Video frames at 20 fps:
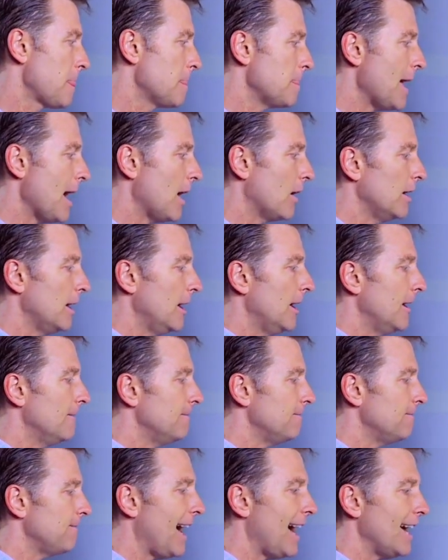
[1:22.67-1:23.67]
Now,
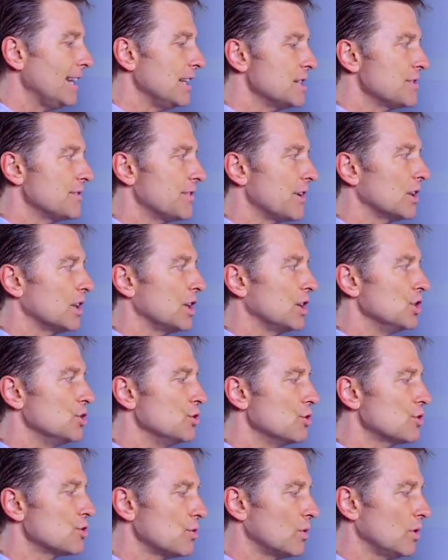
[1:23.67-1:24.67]
fat is fairly
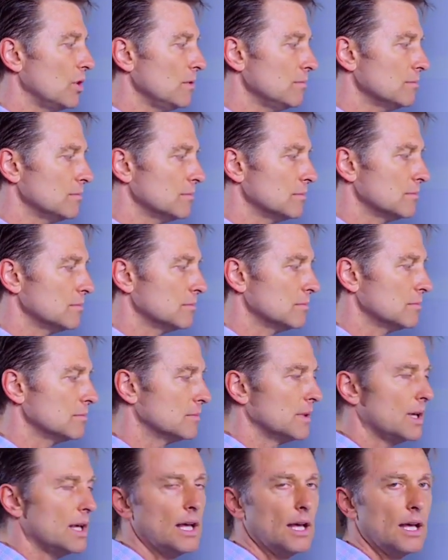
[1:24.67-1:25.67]
neutral.
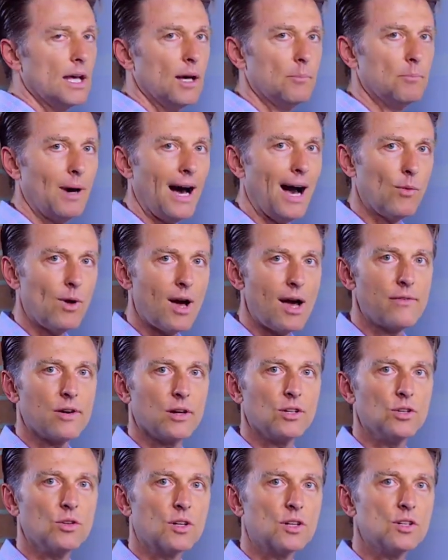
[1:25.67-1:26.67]

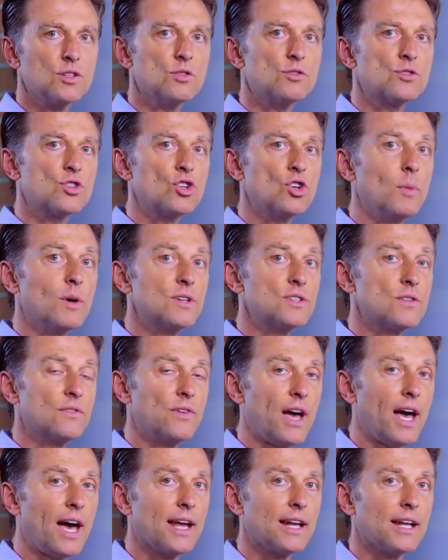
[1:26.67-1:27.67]
However, you can do too much
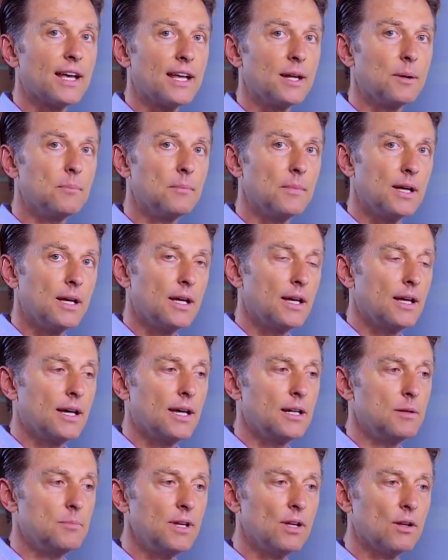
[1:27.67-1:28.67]
fat and
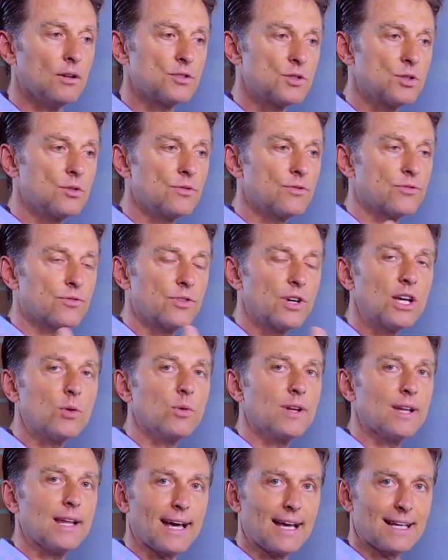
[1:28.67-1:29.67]
a meal are too
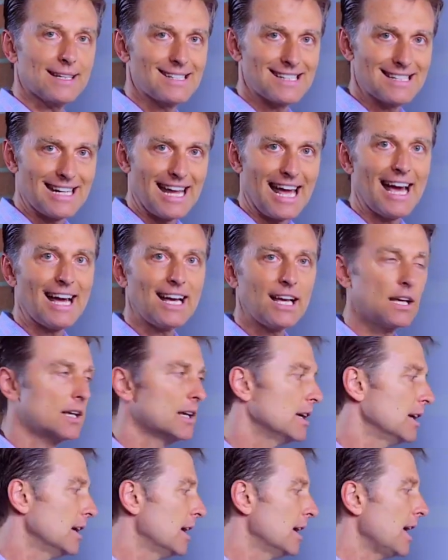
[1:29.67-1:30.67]
frequent, like a snack,
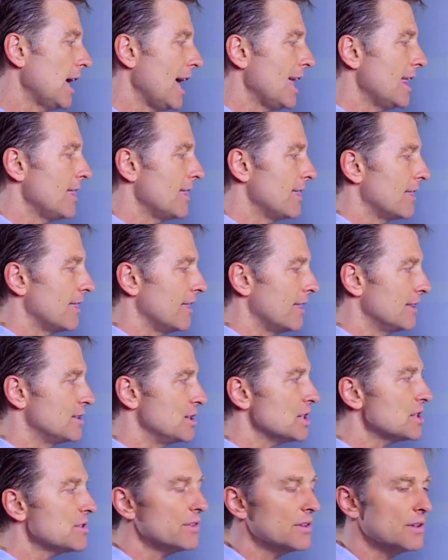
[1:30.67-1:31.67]
and
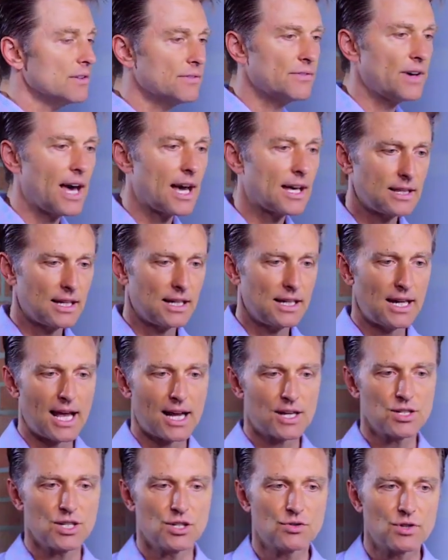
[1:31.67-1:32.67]
just for the fact that it
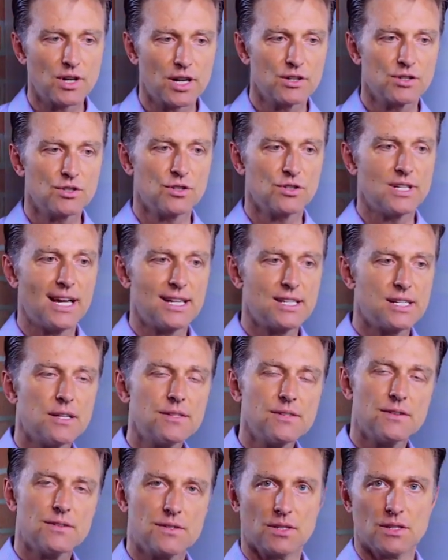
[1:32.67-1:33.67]
actually triggers your
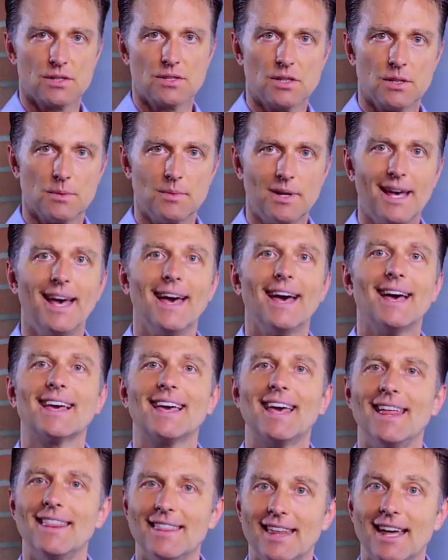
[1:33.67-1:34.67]
digestive system
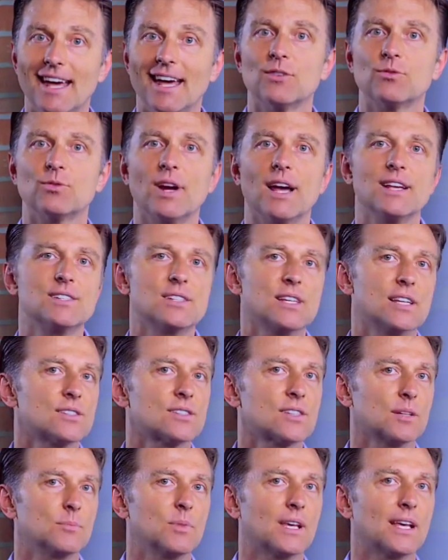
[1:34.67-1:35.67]
can then raise
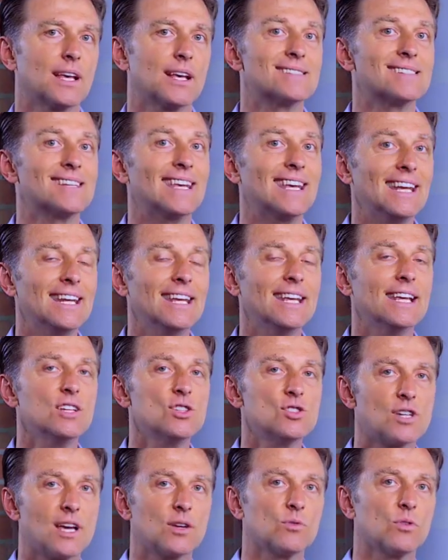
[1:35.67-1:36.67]
insulin, because eating
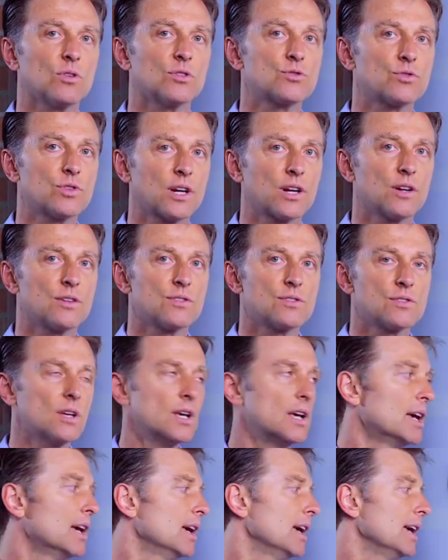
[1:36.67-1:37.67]
in general triggers
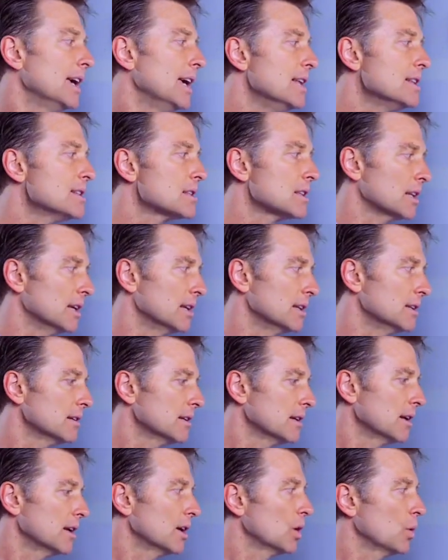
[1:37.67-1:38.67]
insulin,
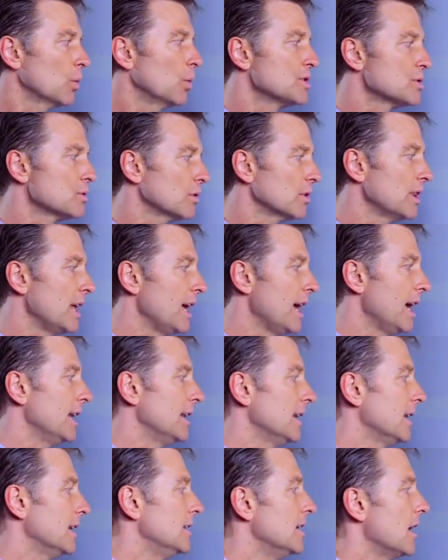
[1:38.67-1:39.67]
which will
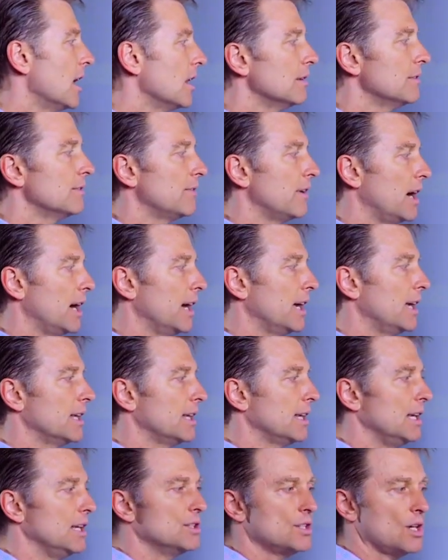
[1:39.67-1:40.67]
then nullify
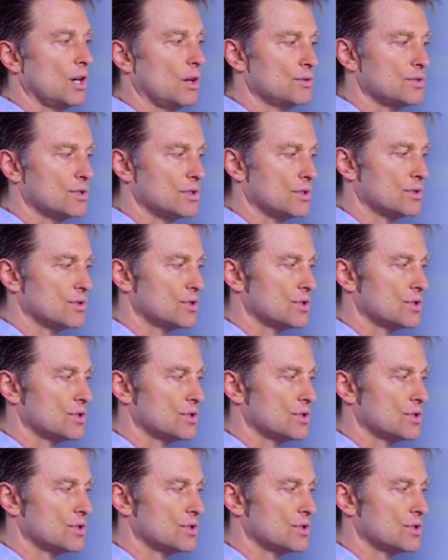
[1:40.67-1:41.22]
ketosis.